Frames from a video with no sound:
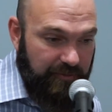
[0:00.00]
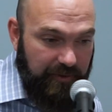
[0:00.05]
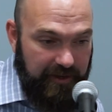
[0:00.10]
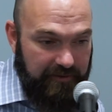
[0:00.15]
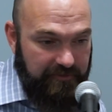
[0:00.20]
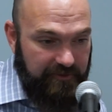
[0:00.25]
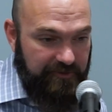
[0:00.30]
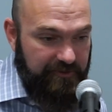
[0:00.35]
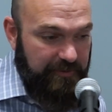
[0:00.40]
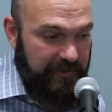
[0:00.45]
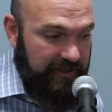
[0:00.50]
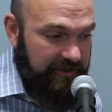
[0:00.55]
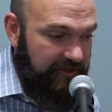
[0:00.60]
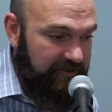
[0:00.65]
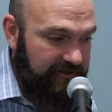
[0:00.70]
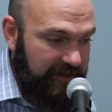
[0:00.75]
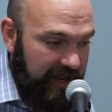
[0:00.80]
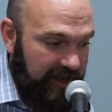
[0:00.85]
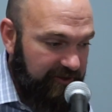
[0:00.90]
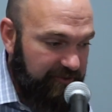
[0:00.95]
We have
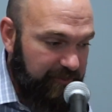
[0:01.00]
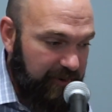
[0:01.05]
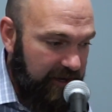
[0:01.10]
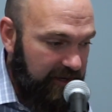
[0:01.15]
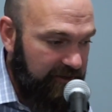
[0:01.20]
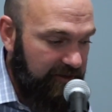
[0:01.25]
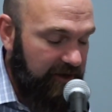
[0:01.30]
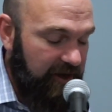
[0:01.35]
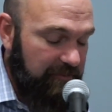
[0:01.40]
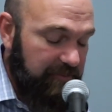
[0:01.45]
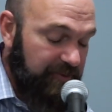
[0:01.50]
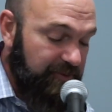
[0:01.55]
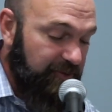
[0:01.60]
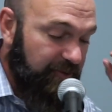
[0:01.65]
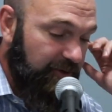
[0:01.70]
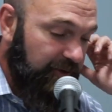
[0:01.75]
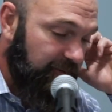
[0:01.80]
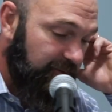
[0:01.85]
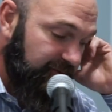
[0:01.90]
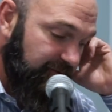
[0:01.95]
expanded tax bracket
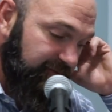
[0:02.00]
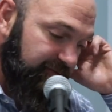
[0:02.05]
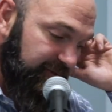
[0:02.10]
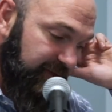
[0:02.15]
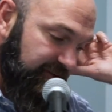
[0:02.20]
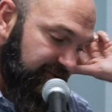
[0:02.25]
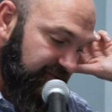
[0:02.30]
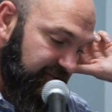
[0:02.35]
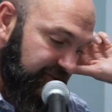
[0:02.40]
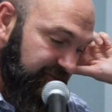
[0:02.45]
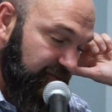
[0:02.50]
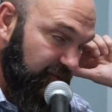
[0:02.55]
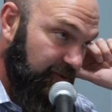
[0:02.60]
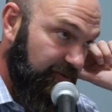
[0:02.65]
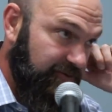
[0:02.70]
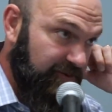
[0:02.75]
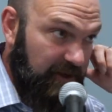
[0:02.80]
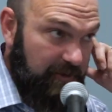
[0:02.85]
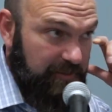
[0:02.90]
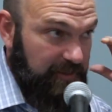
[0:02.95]
opportunity with inflation, of
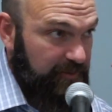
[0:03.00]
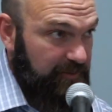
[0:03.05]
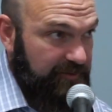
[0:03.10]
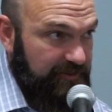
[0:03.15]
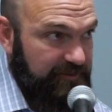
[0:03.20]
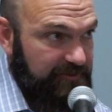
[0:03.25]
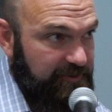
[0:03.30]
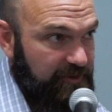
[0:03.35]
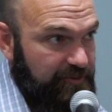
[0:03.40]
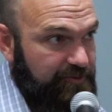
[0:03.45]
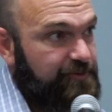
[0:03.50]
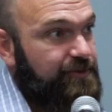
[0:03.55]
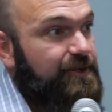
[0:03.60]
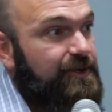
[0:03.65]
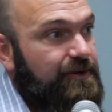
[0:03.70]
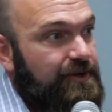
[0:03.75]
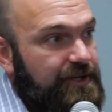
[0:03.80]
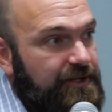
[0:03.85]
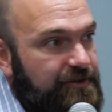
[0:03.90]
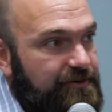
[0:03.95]
course, coupled with the Social
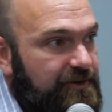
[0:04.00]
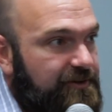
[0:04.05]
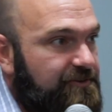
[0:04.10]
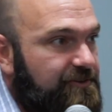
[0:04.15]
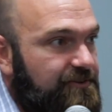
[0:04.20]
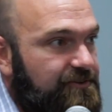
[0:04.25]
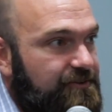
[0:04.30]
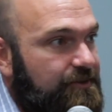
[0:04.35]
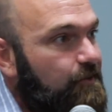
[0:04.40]
Security increases.